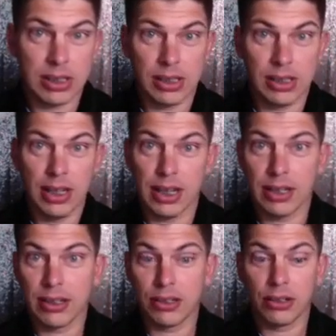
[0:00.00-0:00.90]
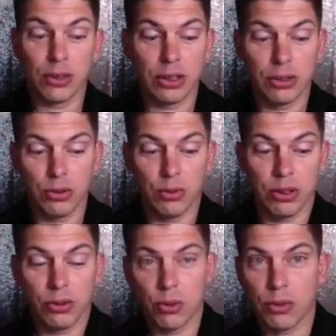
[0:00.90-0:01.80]
yeah, you're going to
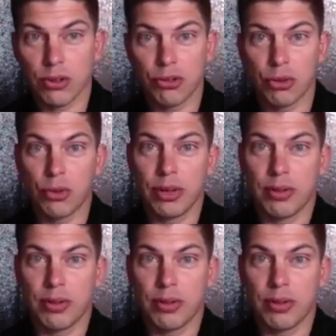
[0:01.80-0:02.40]
want to order jewelry